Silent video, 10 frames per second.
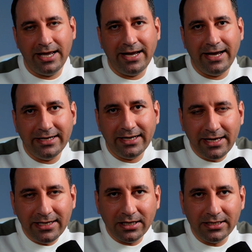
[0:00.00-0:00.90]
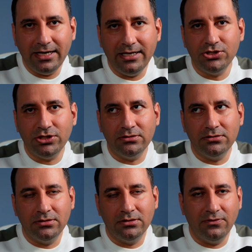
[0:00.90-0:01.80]
an AI
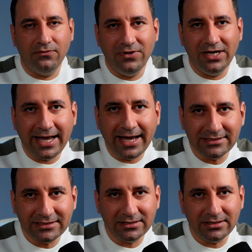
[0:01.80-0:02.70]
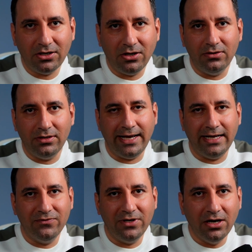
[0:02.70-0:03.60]
agent will answer the call and
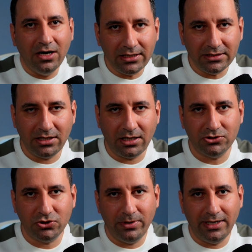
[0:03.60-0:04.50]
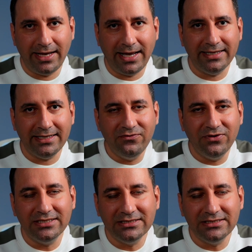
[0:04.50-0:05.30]
will guide the customer, and if it is